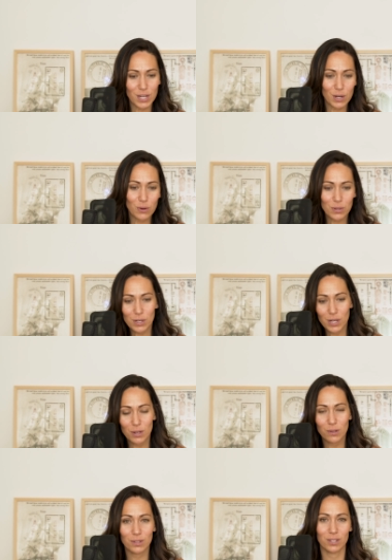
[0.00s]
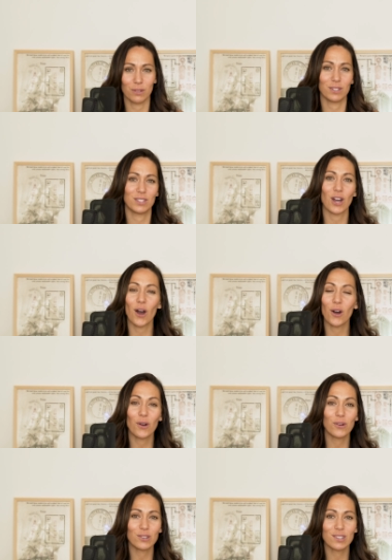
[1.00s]
tico tico to his
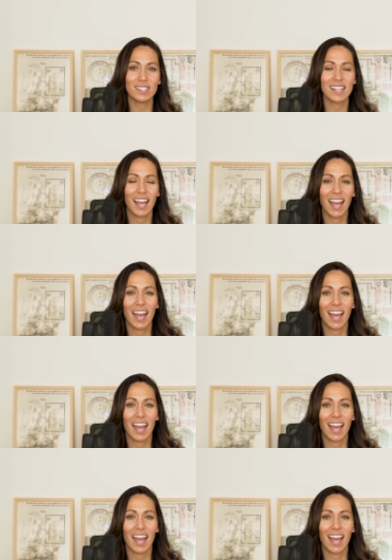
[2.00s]
toes